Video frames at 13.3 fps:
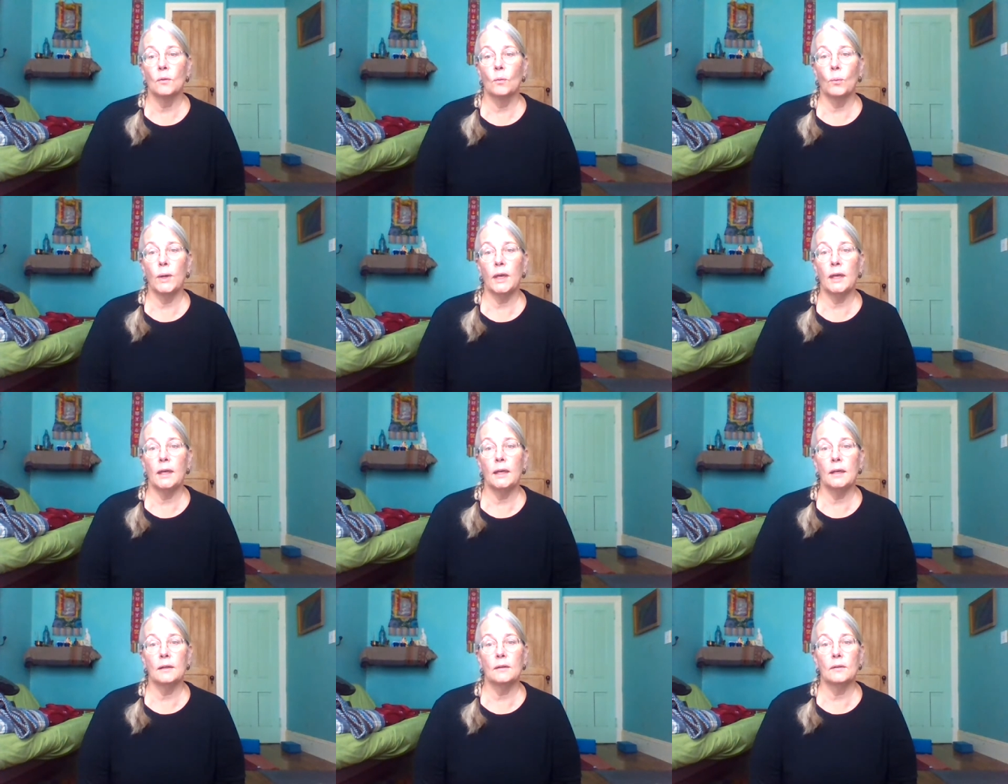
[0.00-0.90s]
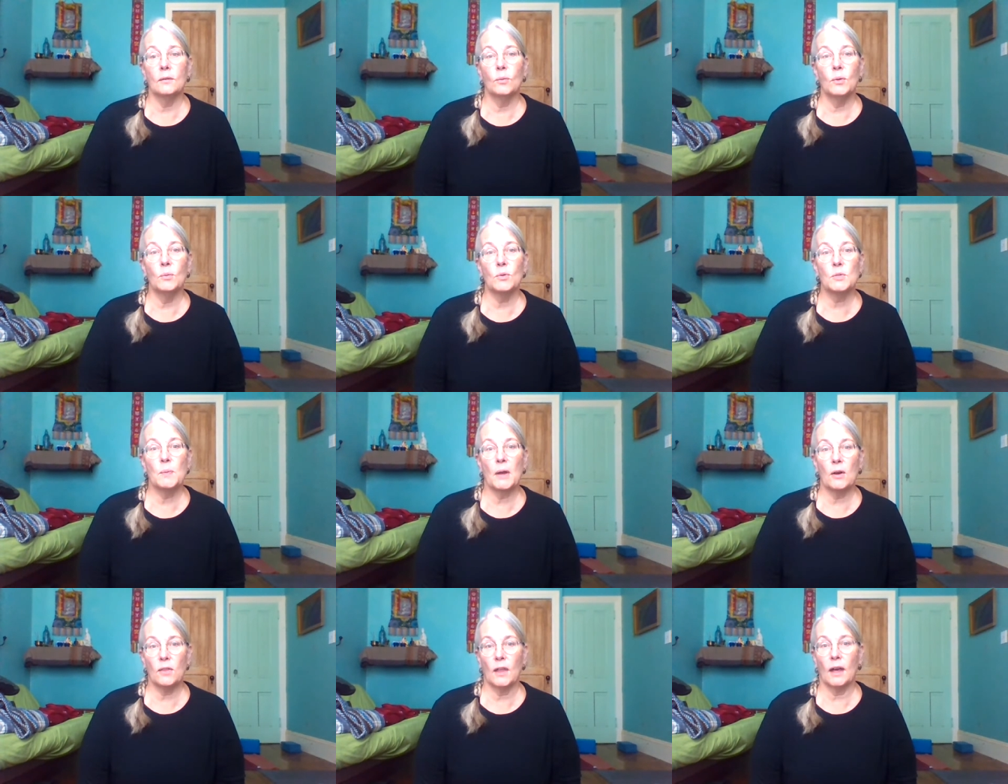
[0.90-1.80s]
We were
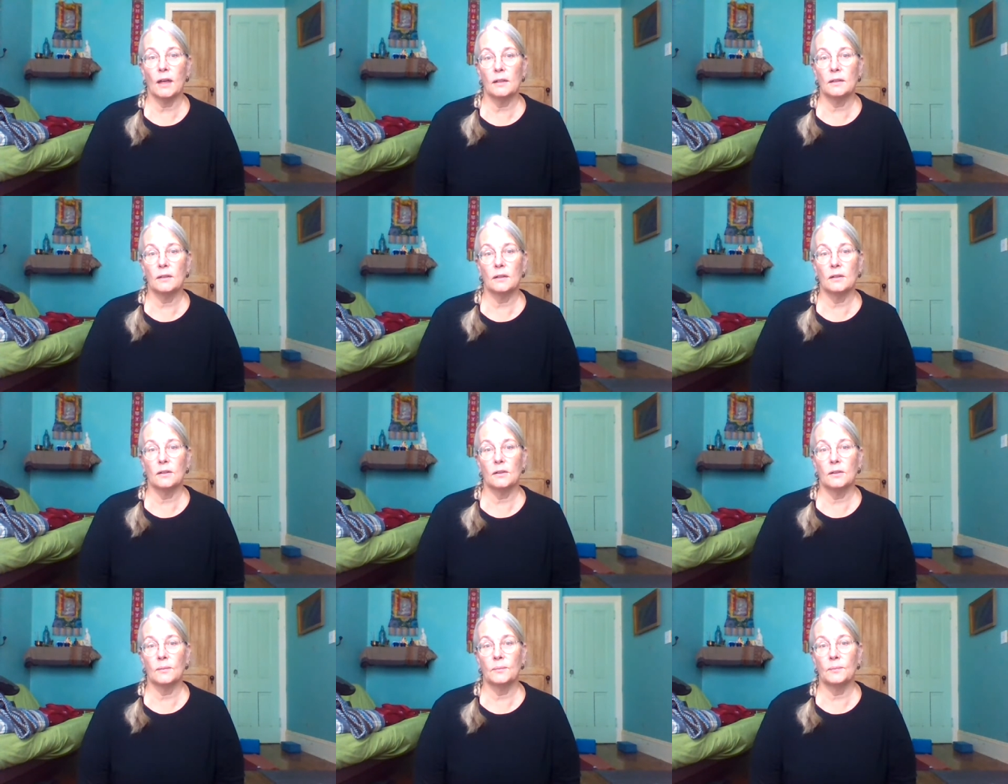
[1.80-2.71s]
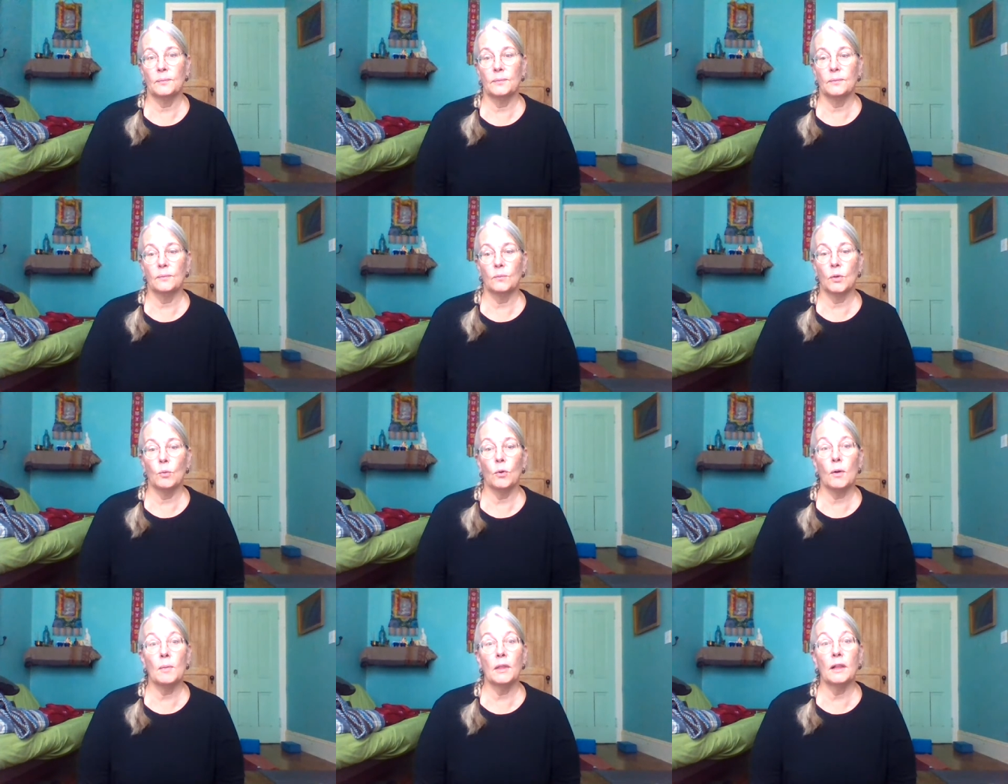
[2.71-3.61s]
spared that. Um, we
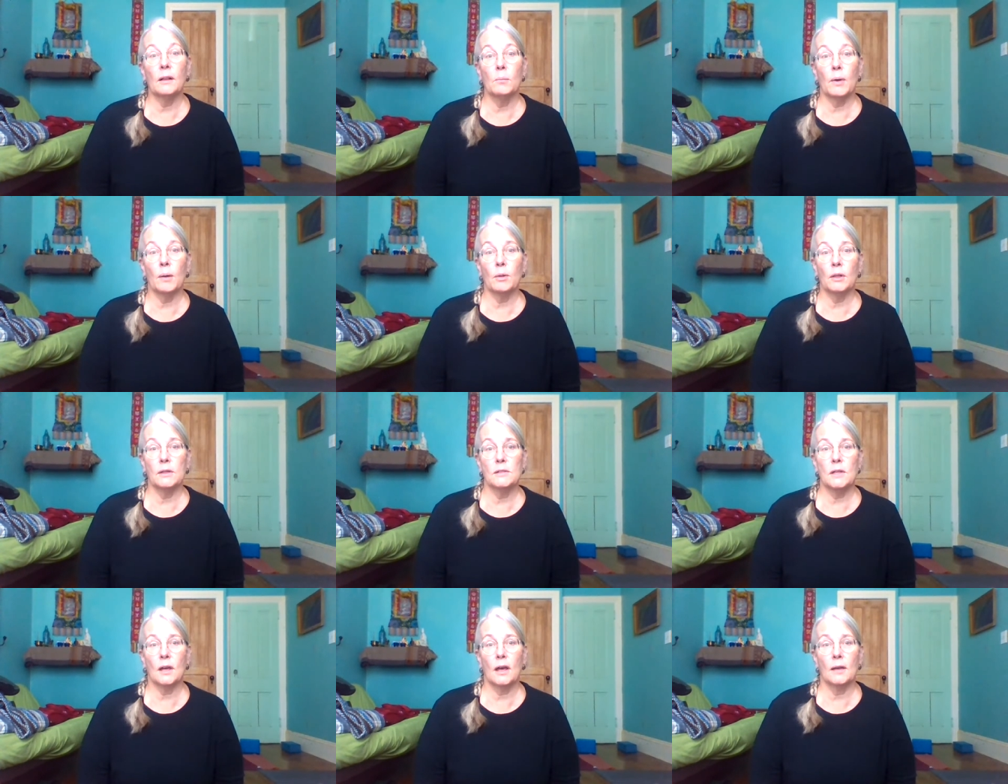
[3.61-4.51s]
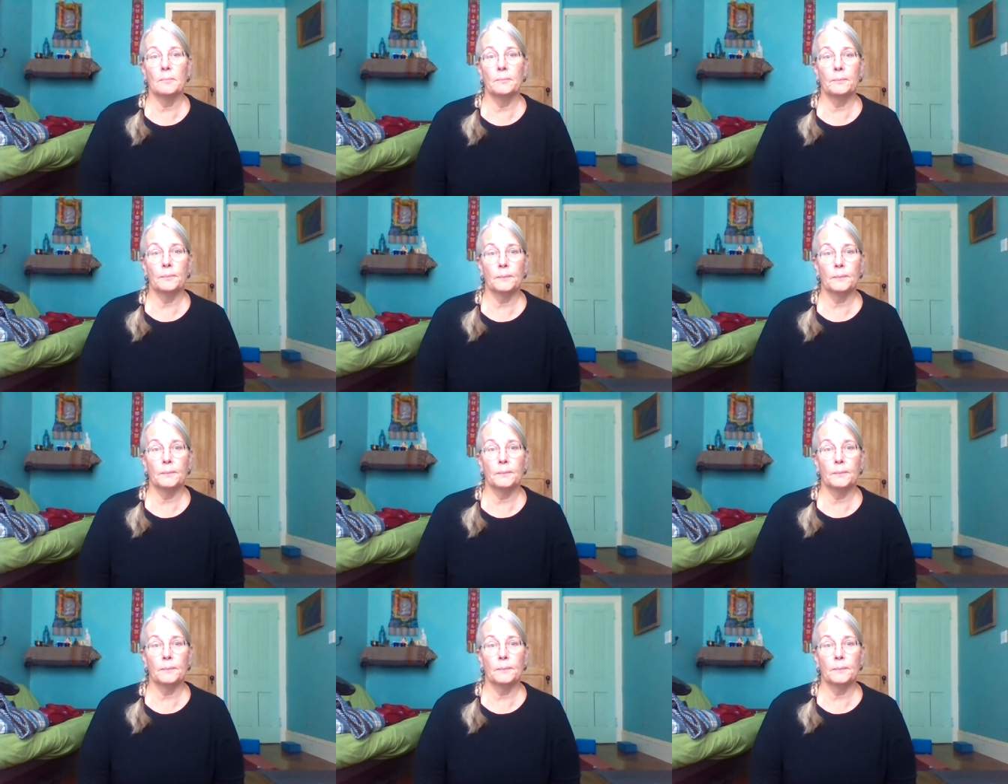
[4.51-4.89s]
were a little bubble in time,